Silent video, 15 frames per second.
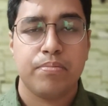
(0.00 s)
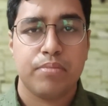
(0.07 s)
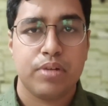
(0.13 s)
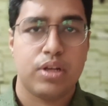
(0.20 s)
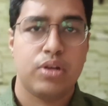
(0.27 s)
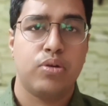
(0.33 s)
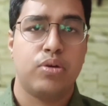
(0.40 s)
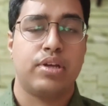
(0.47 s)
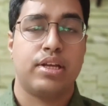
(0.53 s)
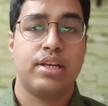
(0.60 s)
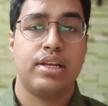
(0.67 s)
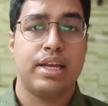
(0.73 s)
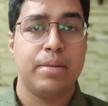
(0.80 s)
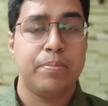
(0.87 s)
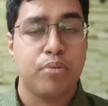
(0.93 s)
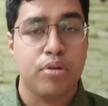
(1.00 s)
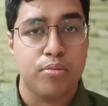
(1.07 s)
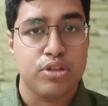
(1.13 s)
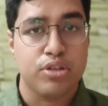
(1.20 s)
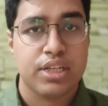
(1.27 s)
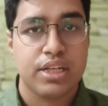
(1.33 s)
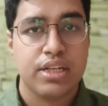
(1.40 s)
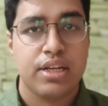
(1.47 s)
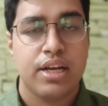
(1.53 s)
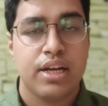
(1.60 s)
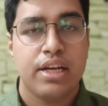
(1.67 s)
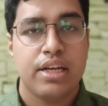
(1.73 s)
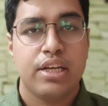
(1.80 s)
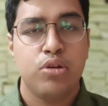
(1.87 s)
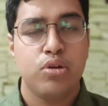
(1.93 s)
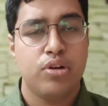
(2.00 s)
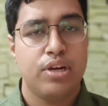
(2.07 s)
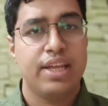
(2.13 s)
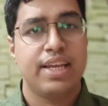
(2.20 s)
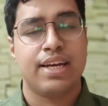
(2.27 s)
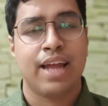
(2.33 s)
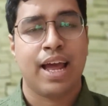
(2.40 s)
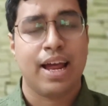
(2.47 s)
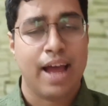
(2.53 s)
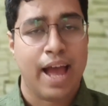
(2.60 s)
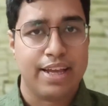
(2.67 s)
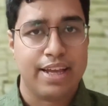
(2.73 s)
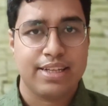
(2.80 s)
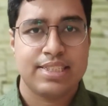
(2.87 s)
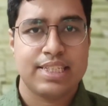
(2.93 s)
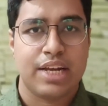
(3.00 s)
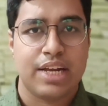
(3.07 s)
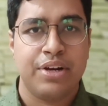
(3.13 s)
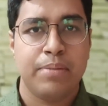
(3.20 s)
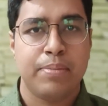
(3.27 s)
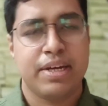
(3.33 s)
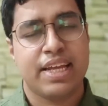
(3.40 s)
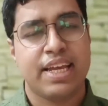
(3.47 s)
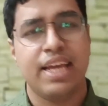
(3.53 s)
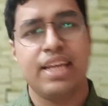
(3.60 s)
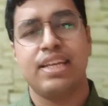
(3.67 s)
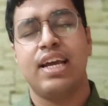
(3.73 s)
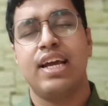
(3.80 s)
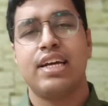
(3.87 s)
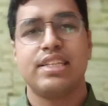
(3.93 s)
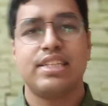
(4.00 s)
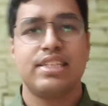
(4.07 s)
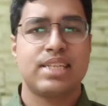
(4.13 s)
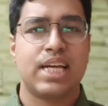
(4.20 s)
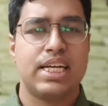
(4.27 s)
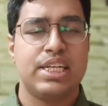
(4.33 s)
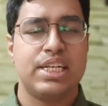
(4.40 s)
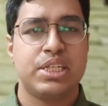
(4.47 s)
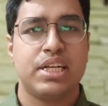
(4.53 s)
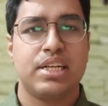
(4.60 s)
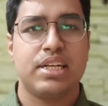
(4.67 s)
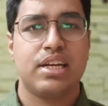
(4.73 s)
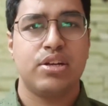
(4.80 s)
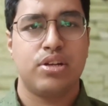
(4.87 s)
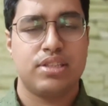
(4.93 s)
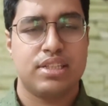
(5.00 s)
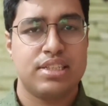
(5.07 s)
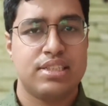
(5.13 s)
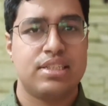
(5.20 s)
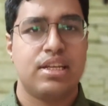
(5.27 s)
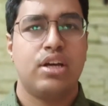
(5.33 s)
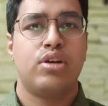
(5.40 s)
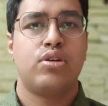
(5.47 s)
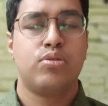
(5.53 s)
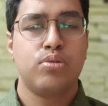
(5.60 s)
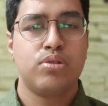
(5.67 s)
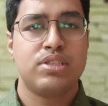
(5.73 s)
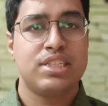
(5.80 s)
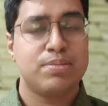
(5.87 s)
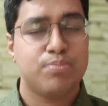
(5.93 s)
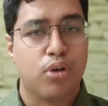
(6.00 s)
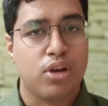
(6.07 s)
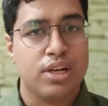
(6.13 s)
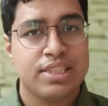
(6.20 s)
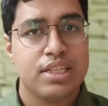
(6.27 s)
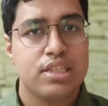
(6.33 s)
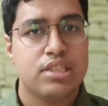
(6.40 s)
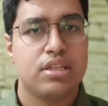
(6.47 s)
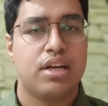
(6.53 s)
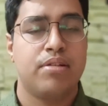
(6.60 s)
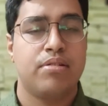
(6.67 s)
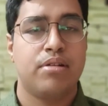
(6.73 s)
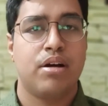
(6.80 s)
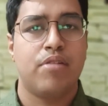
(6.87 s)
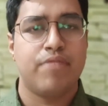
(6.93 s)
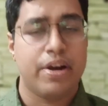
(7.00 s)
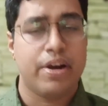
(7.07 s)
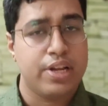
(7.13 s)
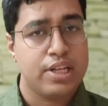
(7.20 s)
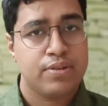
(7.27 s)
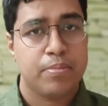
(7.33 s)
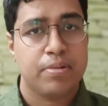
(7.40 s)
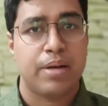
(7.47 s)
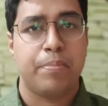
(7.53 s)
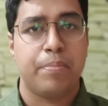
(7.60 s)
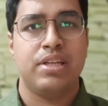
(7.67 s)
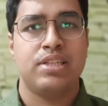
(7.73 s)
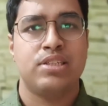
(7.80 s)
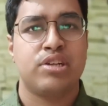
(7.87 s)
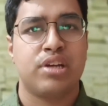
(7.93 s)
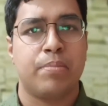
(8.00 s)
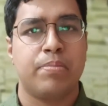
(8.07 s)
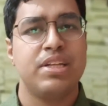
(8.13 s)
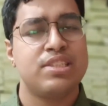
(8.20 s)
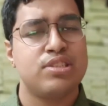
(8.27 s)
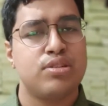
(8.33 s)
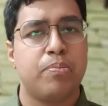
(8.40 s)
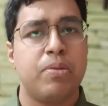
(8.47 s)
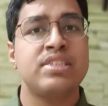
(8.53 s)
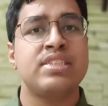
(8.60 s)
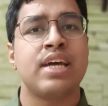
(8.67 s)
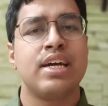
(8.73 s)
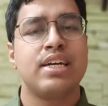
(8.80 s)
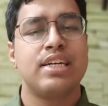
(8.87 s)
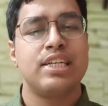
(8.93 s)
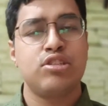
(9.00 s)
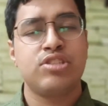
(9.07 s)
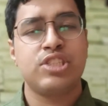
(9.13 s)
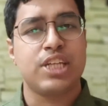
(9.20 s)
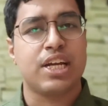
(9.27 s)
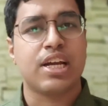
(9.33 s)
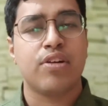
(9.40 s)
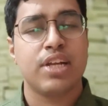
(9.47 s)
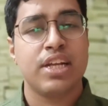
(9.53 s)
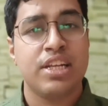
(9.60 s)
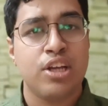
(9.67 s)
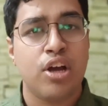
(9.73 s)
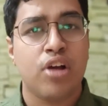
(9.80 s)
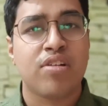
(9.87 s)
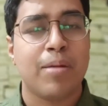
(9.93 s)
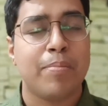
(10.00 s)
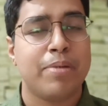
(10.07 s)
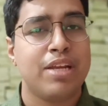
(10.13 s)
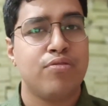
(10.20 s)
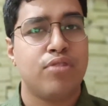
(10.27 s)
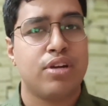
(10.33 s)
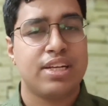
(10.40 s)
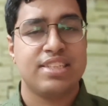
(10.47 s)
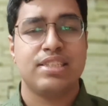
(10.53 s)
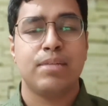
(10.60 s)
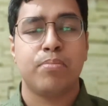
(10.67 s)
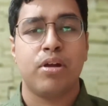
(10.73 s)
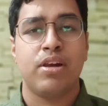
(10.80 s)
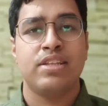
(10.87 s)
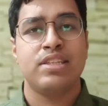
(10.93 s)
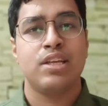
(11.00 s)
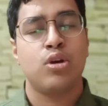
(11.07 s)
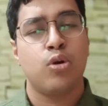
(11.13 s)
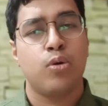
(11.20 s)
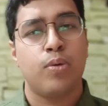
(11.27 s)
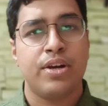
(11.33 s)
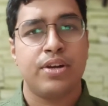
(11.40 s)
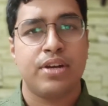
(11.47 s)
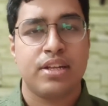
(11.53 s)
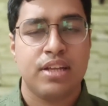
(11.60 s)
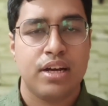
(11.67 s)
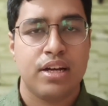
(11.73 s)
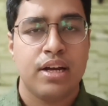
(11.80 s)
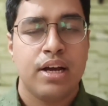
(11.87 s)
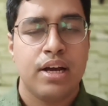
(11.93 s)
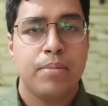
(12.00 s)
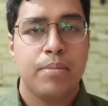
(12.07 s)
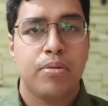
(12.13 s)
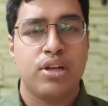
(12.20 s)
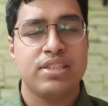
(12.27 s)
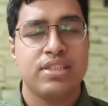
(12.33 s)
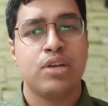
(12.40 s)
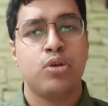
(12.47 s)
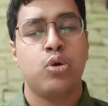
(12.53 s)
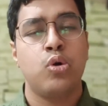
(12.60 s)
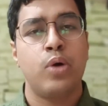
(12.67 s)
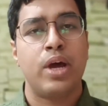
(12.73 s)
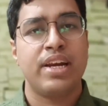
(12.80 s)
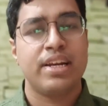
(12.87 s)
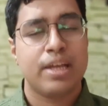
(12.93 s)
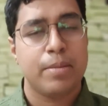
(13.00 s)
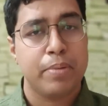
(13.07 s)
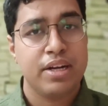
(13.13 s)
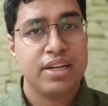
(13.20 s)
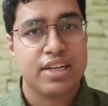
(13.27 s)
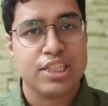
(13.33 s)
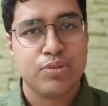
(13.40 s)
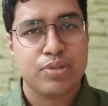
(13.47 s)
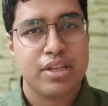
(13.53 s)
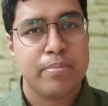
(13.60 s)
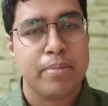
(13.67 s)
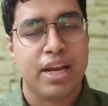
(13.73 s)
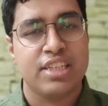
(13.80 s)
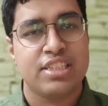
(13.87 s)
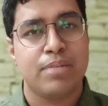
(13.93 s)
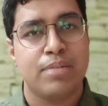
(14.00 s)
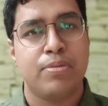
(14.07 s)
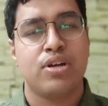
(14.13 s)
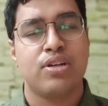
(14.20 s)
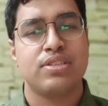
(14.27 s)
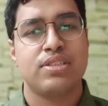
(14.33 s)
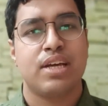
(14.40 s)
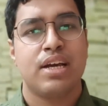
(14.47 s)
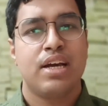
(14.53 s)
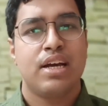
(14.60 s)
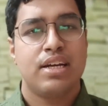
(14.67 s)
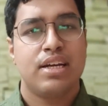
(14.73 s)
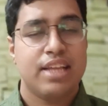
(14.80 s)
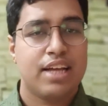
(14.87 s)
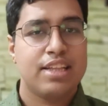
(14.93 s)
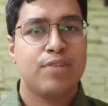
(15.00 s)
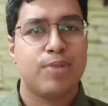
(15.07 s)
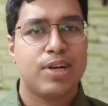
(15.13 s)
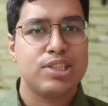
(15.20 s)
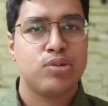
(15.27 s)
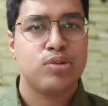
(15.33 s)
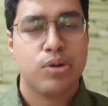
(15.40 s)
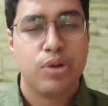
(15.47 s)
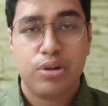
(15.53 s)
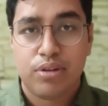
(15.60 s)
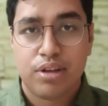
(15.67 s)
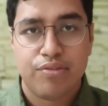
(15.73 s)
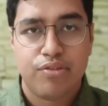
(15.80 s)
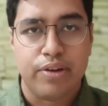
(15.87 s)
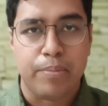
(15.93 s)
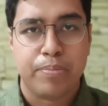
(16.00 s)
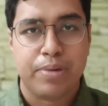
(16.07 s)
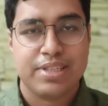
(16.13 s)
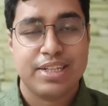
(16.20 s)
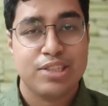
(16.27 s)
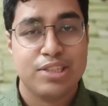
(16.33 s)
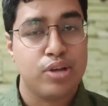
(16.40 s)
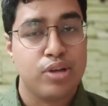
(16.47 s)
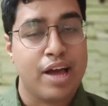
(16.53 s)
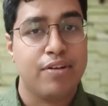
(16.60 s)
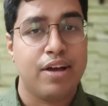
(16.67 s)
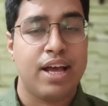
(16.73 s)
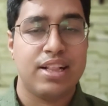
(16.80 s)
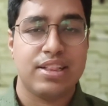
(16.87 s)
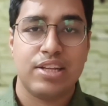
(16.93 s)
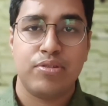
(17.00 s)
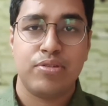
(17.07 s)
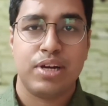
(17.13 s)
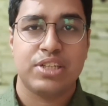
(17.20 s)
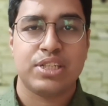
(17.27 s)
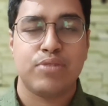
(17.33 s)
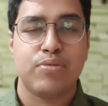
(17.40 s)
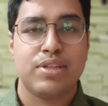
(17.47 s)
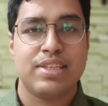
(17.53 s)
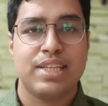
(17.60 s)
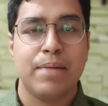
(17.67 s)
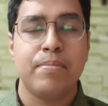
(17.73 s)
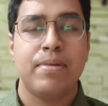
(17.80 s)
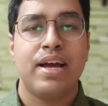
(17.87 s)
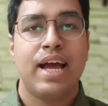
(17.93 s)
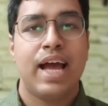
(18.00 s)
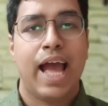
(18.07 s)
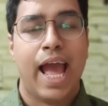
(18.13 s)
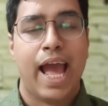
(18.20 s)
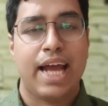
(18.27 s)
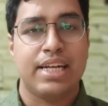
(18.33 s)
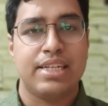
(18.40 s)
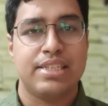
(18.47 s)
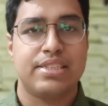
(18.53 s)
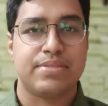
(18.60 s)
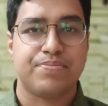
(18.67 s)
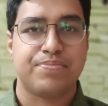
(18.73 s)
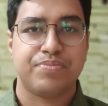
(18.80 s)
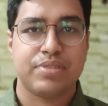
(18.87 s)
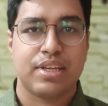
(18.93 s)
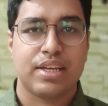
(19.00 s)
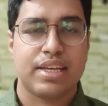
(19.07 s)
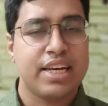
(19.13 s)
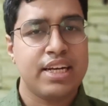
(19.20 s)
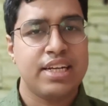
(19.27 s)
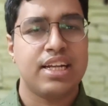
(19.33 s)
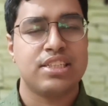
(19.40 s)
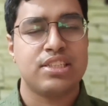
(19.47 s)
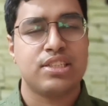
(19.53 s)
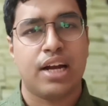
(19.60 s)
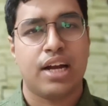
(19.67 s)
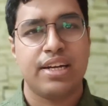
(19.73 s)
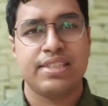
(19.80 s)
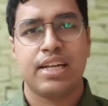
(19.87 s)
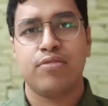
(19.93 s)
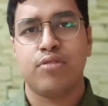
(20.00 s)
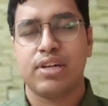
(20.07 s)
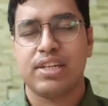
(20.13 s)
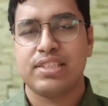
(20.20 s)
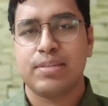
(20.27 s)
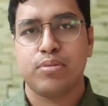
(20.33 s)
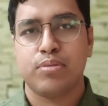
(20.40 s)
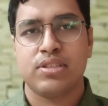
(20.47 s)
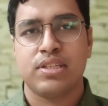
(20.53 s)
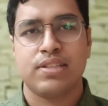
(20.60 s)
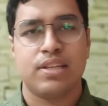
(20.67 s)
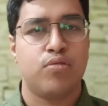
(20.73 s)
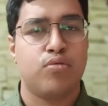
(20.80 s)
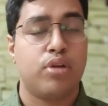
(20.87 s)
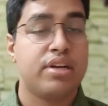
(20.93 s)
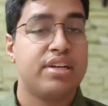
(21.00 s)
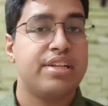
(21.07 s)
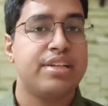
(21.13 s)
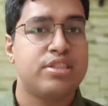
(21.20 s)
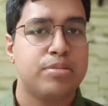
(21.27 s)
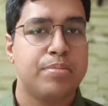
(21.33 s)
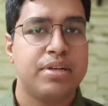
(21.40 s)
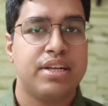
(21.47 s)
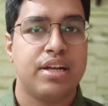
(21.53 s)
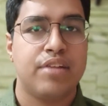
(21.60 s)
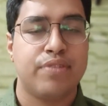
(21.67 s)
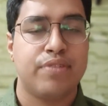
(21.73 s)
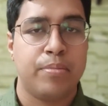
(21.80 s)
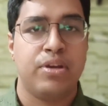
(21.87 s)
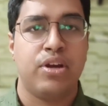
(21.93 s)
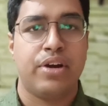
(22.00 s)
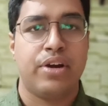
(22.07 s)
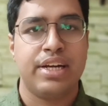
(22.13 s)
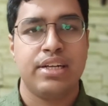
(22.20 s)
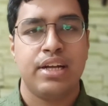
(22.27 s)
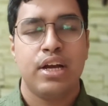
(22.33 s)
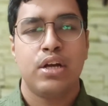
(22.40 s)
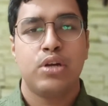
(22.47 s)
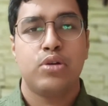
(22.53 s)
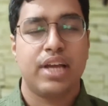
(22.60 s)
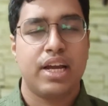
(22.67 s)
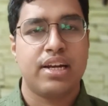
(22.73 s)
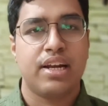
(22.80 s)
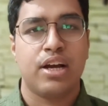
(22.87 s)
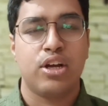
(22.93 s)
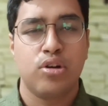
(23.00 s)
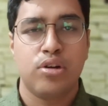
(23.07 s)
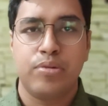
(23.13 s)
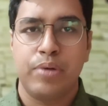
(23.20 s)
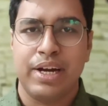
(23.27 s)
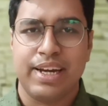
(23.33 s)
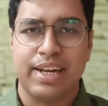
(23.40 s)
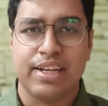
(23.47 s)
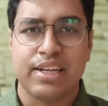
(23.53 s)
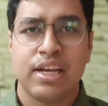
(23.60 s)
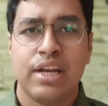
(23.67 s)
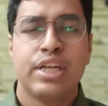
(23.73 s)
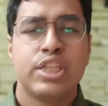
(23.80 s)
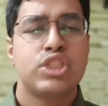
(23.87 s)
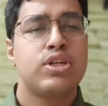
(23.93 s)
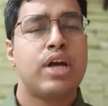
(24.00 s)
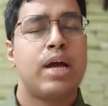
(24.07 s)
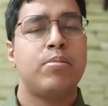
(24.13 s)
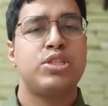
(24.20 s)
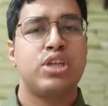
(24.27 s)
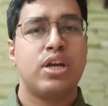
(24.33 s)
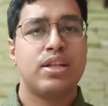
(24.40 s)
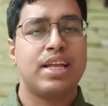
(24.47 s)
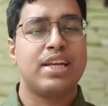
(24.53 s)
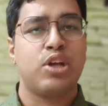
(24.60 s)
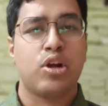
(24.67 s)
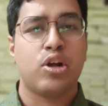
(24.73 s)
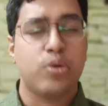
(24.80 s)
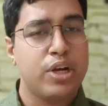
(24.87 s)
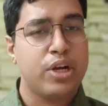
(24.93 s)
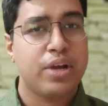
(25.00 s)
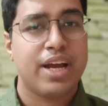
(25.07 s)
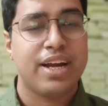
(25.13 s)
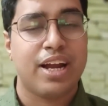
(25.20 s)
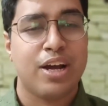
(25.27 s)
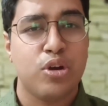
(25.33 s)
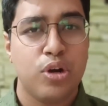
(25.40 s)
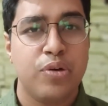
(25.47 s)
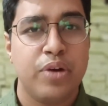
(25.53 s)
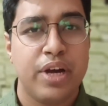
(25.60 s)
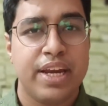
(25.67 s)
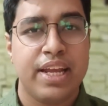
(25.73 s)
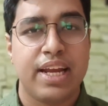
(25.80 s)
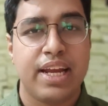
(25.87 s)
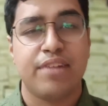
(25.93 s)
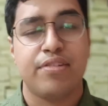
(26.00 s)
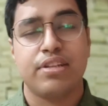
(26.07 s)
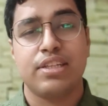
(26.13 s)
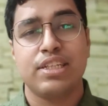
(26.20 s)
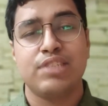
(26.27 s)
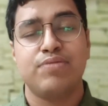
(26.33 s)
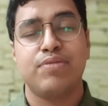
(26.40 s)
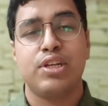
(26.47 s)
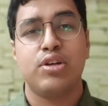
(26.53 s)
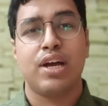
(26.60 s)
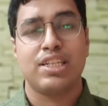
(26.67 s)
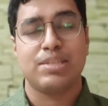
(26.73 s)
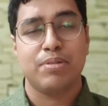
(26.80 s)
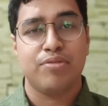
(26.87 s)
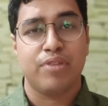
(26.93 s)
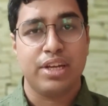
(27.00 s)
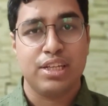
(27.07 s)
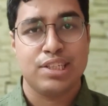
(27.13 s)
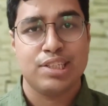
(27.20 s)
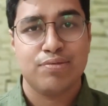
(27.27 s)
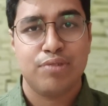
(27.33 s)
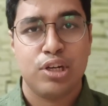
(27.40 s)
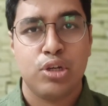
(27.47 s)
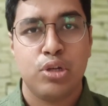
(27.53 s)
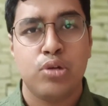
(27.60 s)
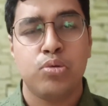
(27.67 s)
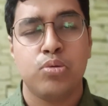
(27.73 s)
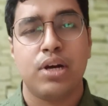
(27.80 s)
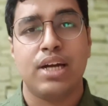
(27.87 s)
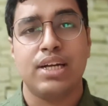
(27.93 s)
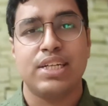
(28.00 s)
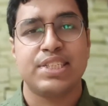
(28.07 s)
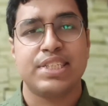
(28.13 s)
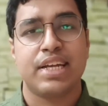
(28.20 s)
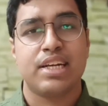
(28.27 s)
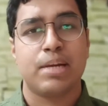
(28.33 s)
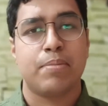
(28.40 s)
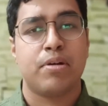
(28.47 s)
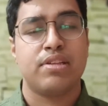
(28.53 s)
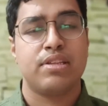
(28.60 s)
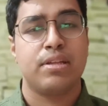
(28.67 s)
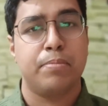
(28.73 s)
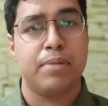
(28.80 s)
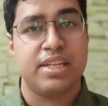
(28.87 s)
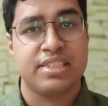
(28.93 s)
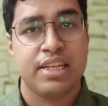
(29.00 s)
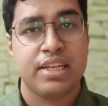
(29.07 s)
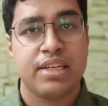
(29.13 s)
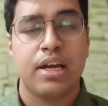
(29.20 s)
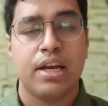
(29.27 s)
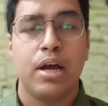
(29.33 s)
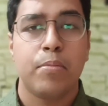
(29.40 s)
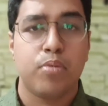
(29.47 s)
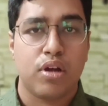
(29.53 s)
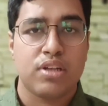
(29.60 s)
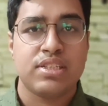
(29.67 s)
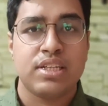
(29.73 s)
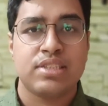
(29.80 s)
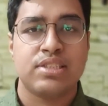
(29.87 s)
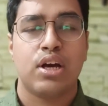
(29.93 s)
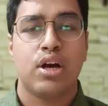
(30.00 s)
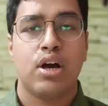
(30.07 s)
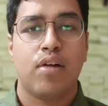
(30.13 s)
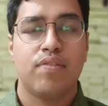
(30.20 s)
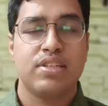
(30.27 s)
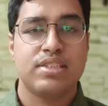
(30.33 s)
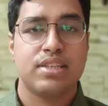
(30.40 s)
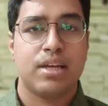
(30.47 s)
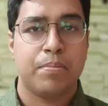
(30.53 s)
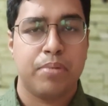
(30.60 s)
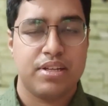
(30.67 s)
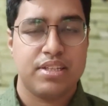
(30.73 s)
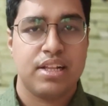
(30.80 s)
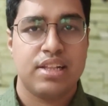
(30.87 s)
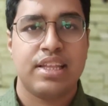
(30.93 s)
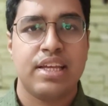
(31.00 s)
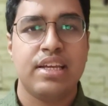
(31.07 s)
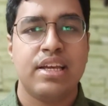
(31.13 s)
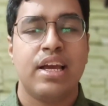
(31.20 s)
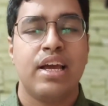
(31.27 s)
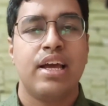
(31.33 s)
in any promotion. You only get a hike in salary. But again, this condition, this rules, this policies varies from companies to companies. So best is to check out in your company what is the policy. Go and read their policy. Go and keep in touch with the manager, because they are the ones who are going to give you appraisal. So have a healthy relation with them and get in touch, understand what is the process and what needs to be done from your end to get a good rating. So I'm sure that you are going to get a good rating, and this video has been very useful to you to understand about the basic process of this appraisal thing.